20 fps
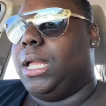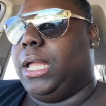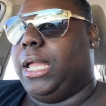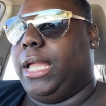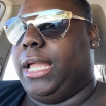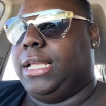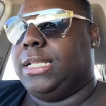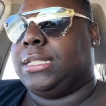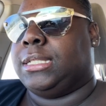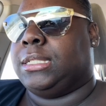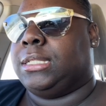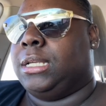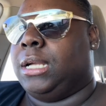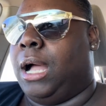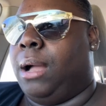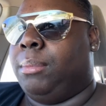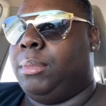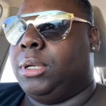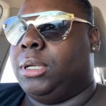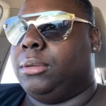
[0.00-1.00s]
it's
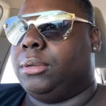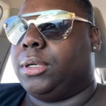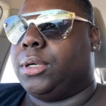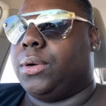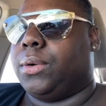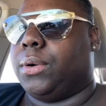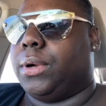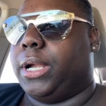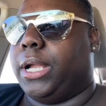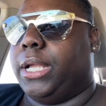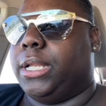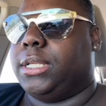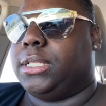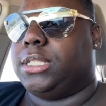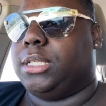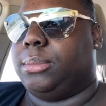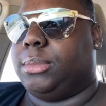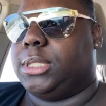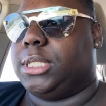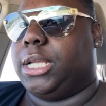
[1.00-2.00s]
I'm gonna record at the
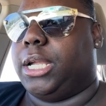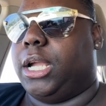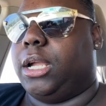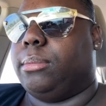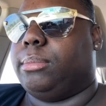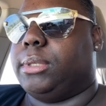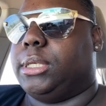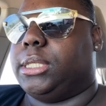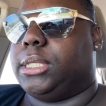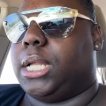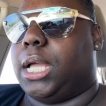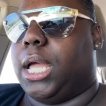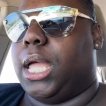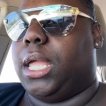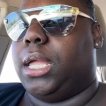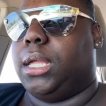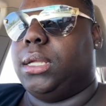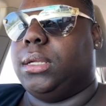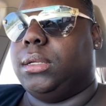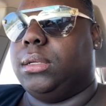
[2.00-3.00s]
cemetery, but not
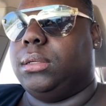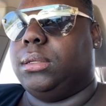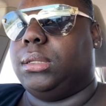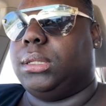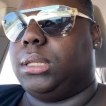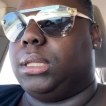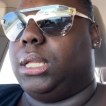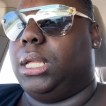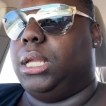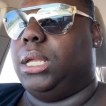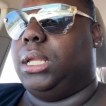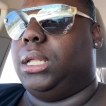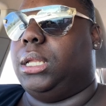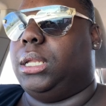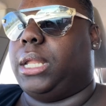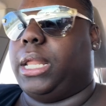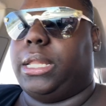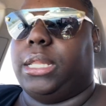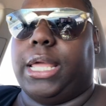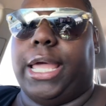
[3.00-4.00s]

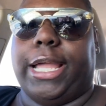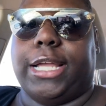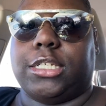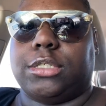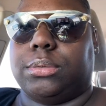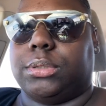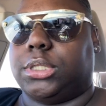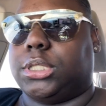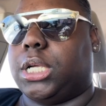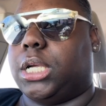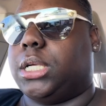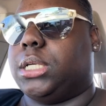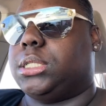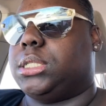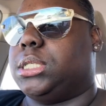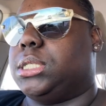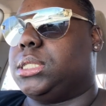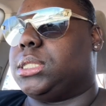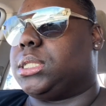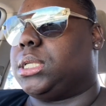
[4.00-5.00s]
in the actual church
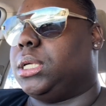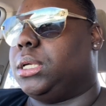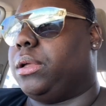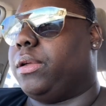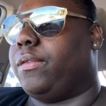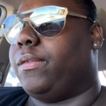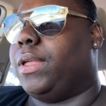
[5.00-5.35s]
and stuff.